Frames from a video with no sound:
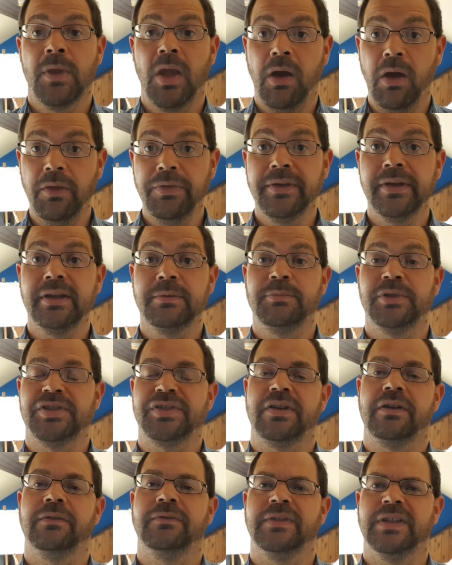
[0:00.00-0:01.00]
I think of
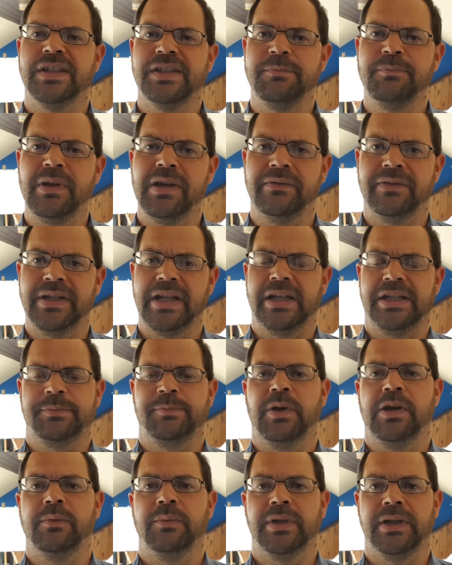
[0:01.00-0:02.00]
myself as a bit of an
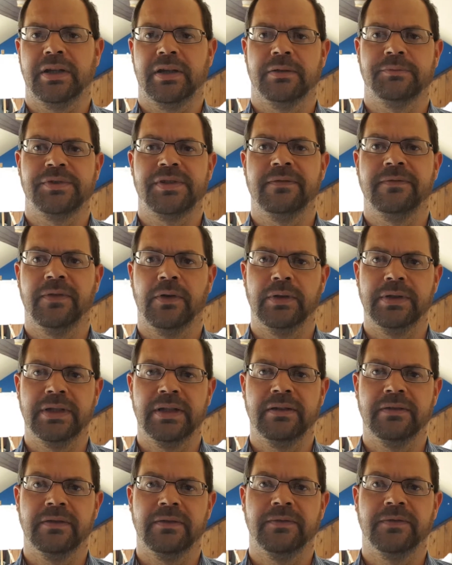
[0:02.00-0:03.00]
expert when it comes to
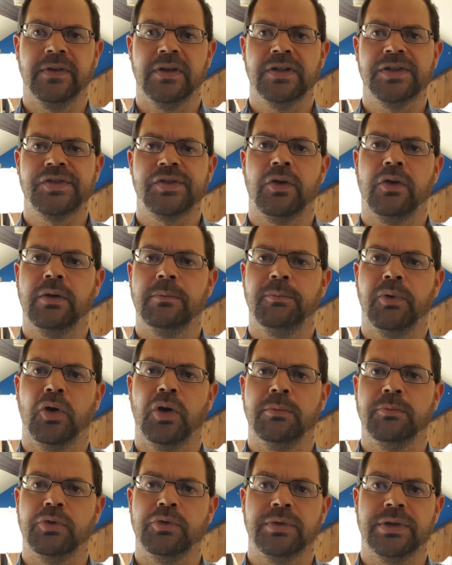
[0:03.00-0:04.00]
finding first-time buyer
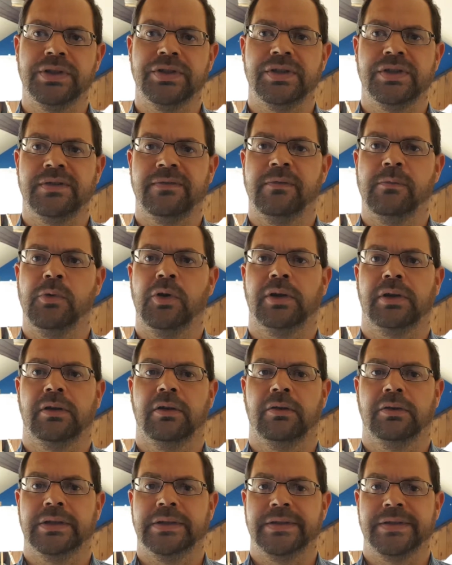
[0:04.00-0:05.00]
mortgages for my
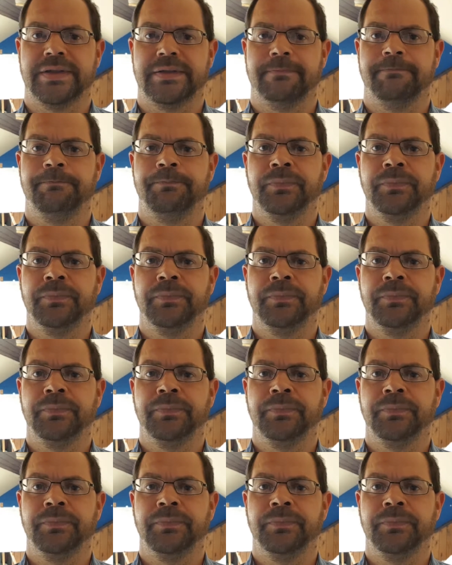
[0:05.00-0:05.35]
clients.